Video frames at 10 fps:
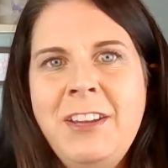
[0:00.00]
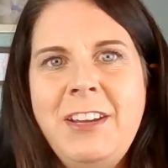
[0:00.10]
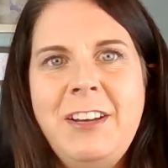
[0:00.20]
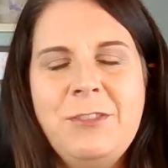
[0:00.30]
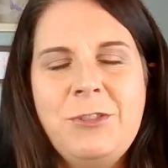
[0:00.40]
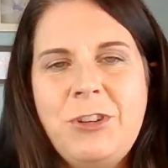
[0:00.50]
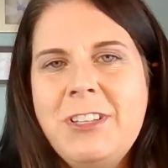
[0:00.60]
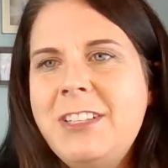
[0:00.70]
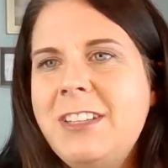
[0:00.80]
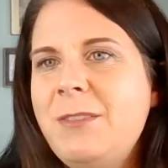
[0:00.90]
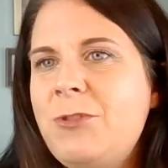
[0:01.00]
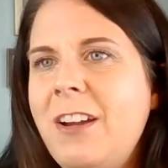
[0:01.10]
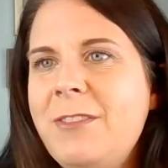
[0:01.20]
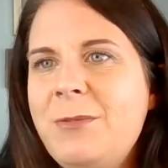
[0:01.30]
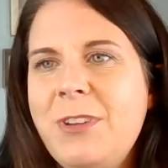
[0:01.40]
you know trusting them
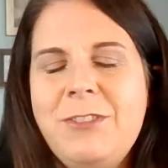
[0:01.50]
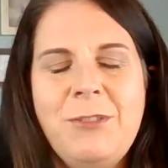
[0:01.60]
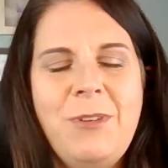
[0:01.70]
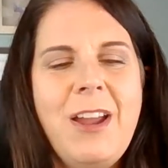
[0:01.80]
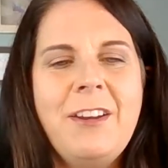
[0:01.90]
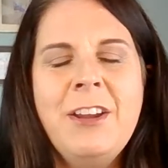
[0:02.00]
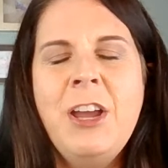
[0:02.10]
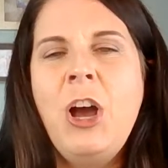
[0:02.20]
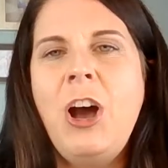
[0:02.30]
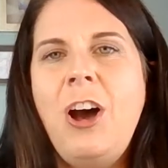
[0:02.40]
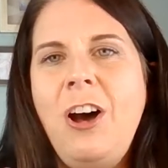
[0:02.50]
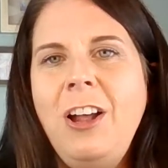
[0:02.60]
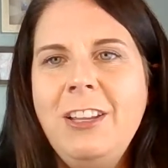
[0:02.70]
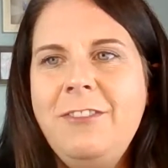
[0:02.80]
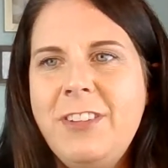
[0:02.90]
driving themselves around
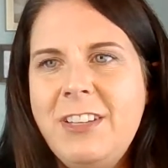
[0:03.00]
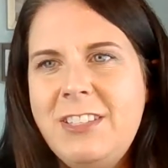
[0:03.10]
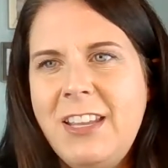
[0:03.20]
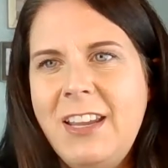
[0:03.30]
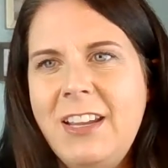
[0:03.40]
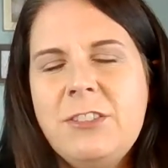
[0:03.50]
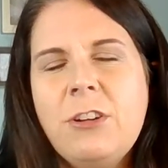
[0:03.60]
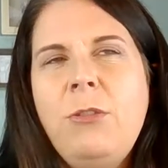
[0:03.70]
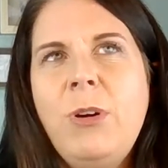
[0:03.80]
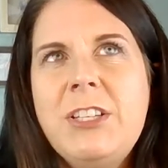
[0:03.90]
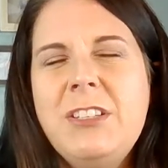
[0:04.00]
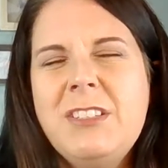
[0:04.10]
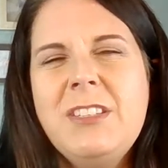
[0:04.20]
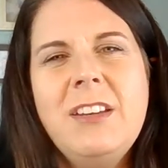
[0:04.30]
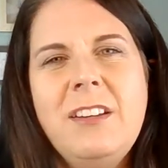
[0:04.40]
all of these things are
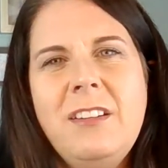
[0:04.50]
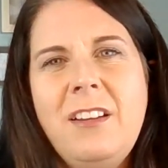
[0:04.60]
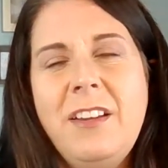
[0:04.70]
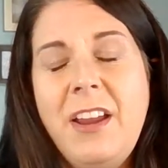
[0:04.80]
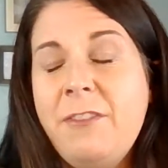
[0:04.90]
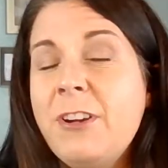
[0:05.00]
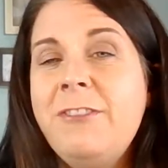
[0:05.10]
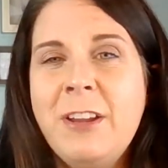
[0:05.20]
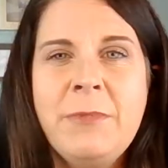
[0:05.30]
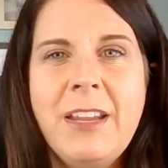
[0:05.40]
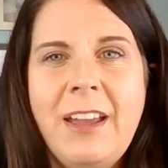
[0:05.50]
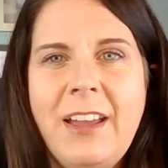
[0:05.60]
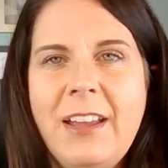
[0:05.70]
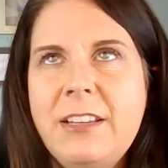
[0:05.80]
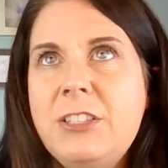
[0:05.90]
questions that every family
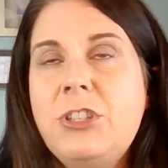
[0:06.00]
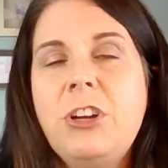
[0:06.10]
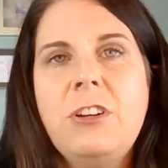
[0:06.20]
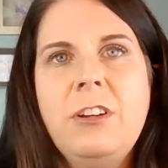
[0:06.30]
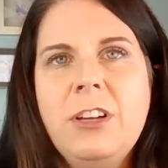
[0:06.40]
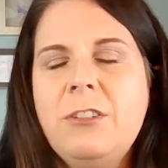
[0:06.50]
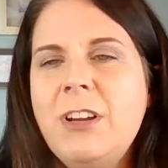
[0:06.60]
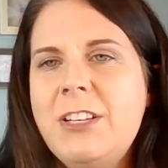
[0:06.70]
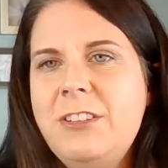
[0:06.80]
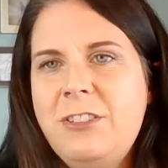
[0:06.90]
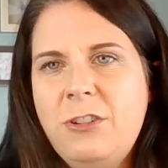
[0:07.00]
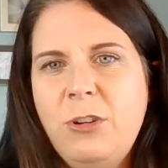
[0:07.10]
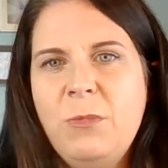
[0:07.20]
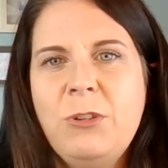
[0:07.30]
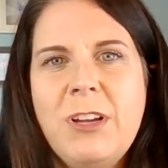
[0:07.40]
has. They're good questions, they're
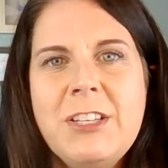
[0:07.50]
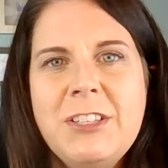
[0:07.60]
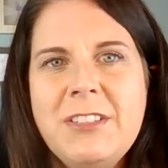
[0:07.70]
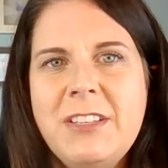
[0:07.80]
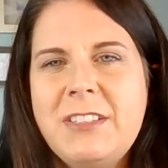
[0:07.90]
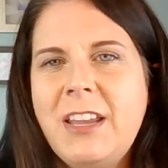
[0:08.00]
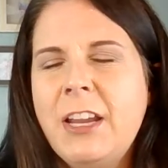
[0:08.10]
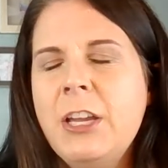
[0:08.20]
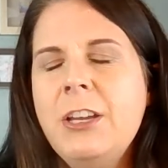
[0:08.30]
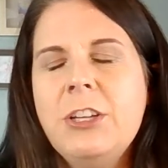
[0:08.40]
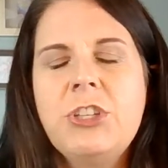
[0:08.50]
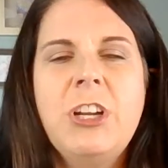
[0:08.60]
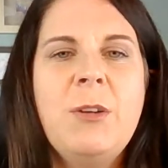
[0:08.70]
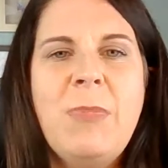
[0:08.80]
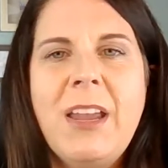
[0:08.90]
normal questions. It's like,
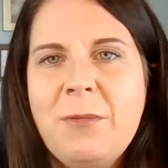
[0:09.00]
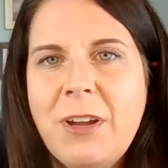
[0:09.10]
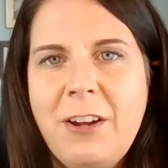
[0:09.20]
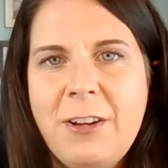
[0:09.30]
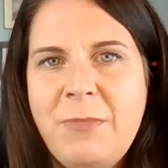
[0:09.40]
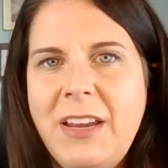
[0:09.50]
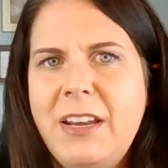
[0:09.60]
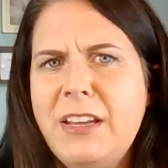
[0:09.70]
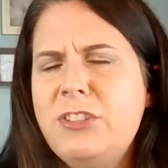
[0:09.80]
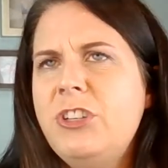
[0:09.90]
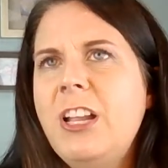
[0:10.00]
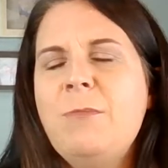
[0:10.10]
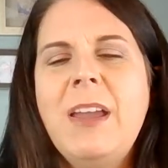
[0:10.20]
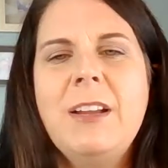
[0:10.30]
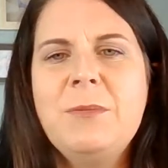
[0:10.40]
should I make them go to meetings? Should I
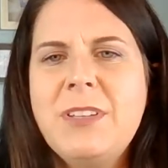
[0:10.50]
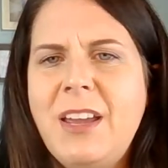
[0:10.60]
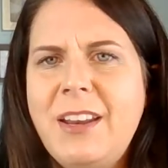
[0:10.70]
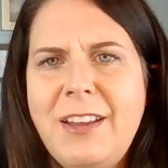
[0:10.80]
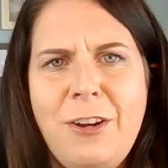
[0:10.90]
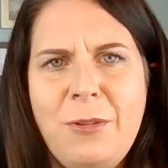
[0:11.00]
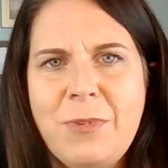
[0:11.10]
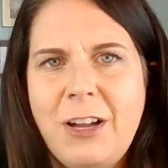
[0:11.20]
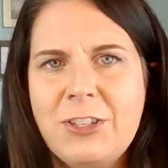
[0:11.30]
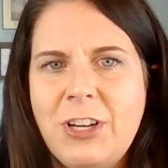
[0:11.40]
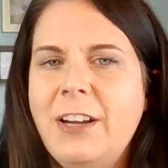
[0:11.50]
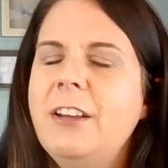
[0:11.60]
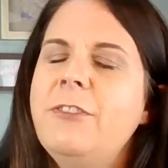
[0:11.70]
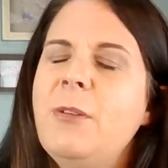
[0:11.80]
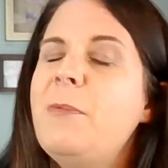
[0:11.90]
make them sign a home contract?
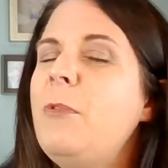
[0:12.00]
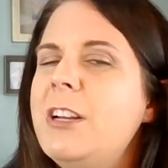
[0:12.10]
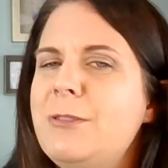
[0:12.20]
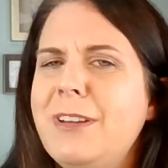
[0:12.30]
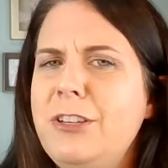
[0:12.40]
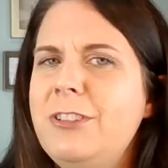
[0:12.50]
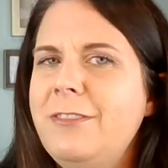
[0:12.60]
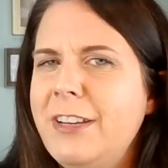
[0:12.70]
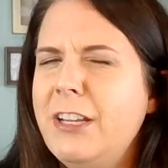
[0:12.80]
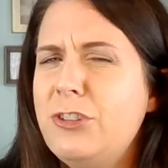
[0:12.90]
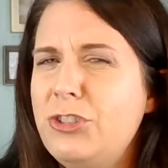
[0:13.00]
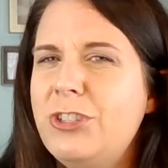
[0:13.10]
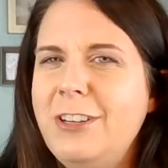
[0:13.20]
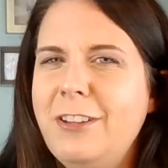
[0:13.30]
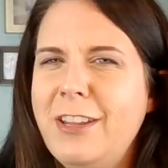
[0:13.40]
Now, if you've been watching my YouTube videos, you
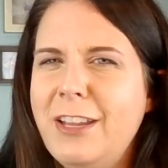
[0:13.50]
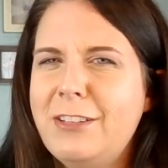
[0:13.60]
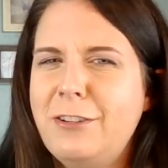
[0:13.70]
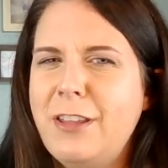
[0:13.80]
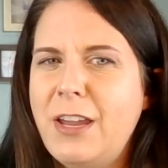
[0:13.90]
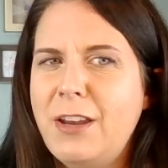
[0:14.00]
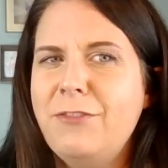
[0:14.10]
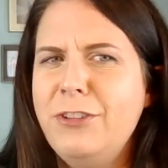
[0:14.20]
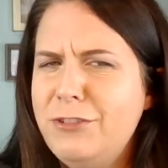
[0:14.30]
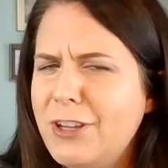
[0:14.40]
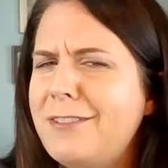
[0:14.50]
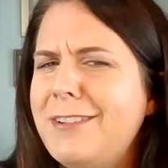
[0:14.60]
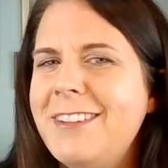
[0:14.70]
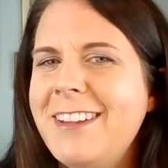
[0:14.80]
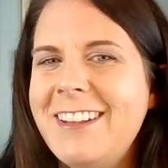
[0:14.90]
should know the answer to that. If you don't
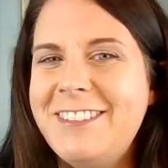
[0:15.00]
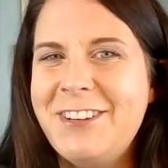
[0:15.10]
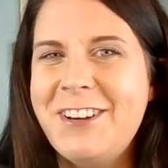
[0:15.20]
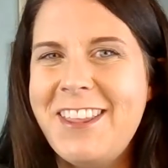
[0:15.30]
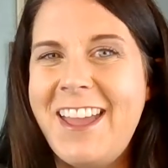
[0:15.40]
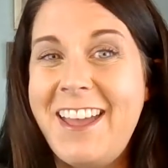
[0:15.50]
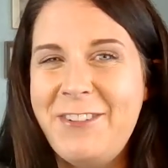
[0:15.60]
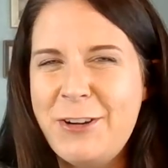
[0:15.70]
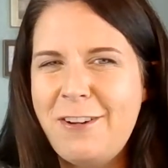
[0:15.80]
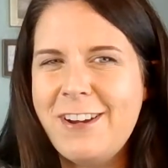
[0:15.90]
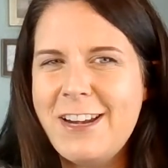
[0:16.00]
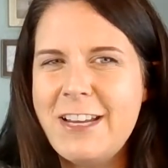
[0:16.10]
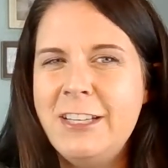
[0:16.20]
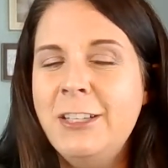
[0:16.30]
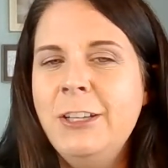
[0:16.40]
know the answer to that one
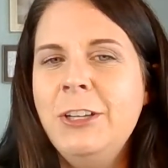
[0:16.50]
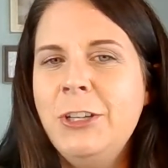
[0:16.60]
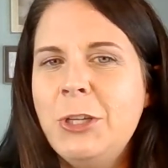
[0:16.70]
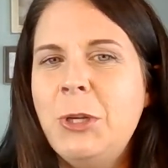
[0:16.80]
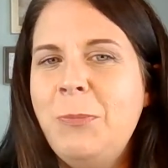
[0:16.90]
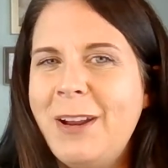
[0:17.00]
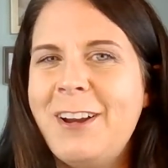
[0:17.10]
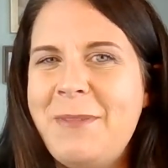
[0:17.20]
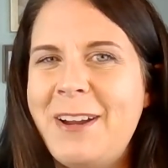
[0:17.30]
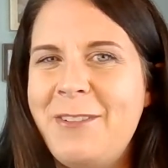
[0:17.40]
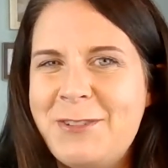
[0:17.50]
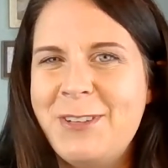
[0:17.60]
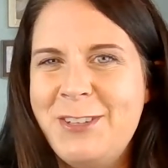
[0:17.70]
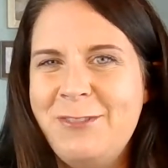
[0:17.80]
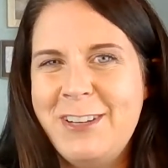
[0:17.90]
already, you better go back and watch
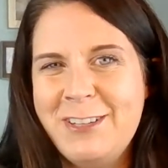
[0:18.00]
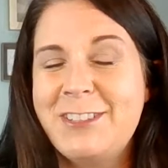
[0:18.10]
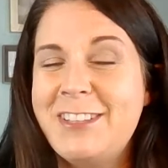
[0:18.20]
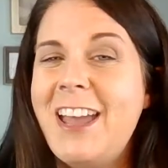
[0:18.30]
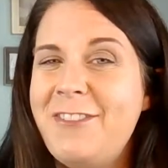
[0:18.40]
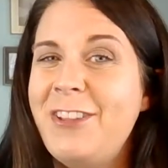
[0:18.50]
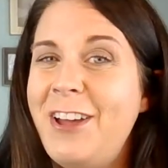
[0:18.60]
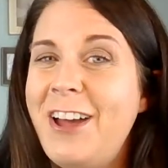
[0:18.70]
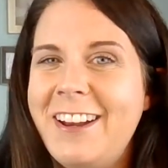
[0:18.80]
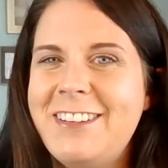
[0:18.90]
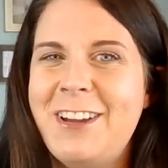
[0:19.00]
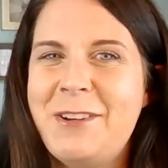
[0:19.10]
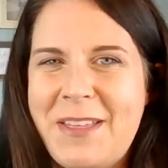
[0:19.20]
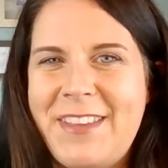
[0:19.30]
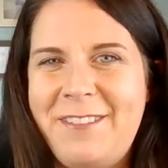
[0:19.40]
my YouTube videos because I have a lot and I'll talk
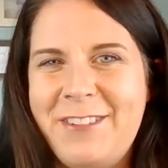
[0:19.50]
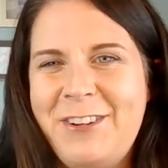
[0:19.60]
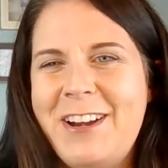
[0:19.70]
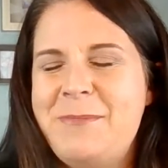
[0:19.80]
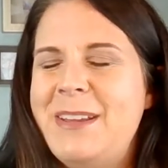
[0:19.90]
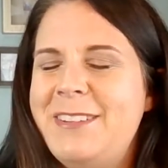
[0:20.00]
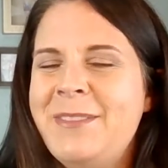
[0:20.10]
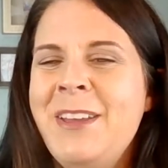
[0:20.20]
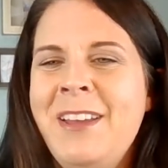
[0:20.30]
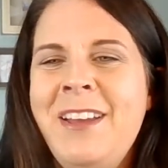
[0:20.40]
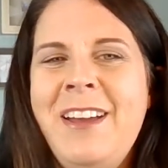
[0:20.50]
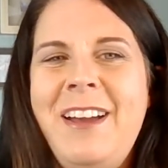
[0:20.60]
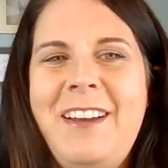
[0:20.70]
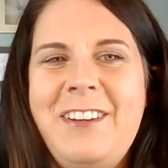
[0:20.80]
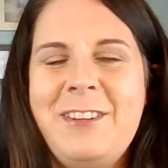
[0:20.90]
about that one quite a
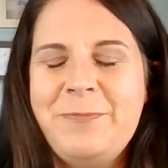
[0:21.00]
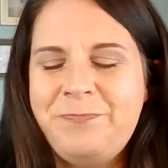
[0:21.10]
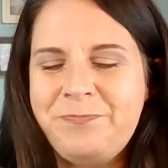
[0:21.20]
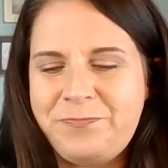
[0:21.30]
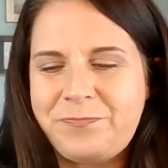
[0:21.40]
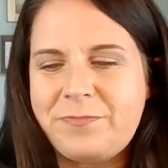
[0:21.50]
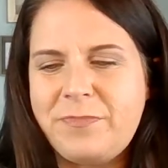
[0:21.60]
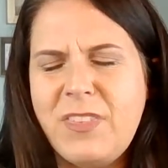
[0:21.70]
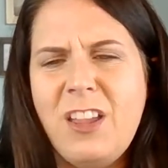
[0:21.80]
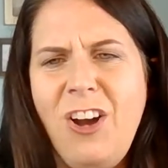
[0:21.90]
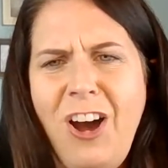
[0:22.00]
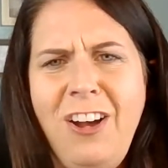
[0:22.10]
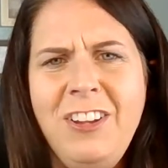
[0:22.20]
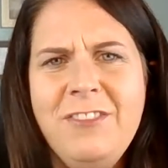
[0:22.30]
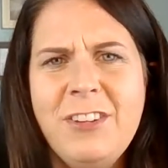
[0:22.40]
bit. Um,
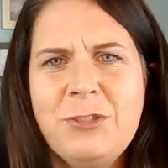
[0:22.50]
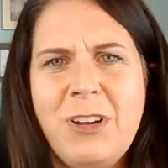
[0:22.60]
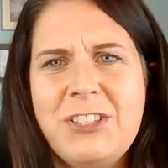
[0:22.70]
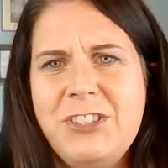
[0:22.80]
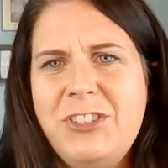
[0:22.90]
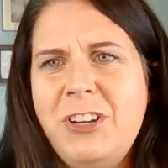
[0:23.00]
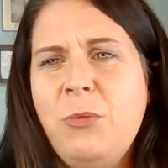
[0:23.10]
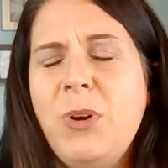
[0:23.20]
all of those questions, you know,